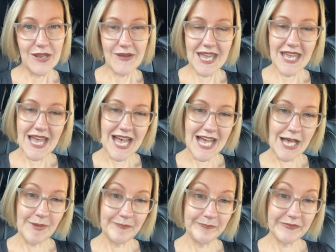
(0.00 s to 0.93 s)
Anyway,
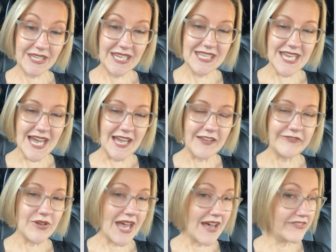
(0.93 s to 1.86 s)
yeah,
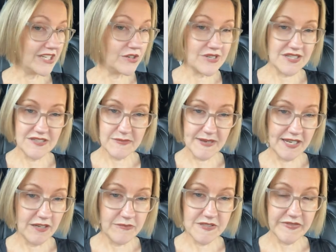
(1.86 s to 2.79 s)
if you have any questions
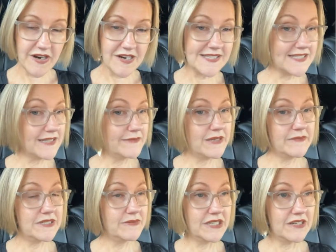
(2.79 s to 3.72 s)
about herpes virus, send
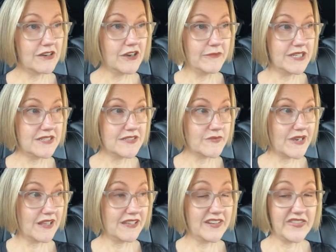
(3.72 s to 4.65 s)
them to me in a comment
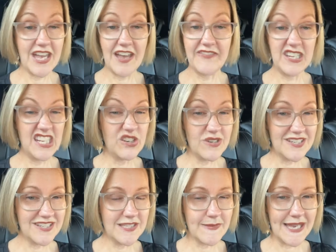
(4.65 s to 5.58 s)
as well. And if you have any
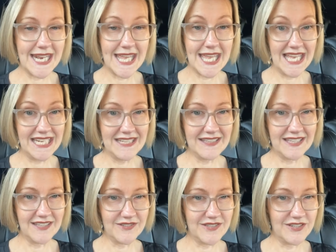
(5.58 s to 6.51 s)
questions about
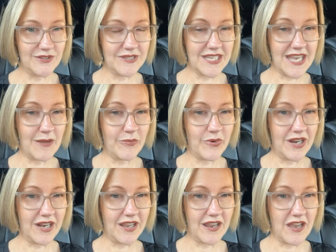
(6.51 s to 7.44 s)
anything else to do with cat
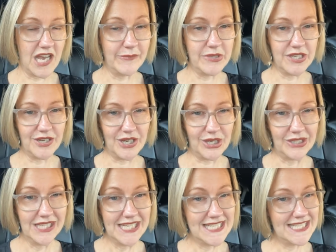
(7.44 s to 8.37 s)
breeding, I'm your
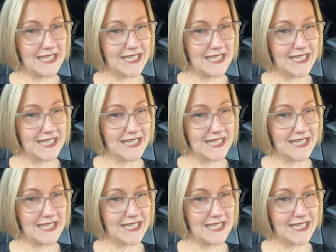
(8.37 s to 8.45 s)
girl.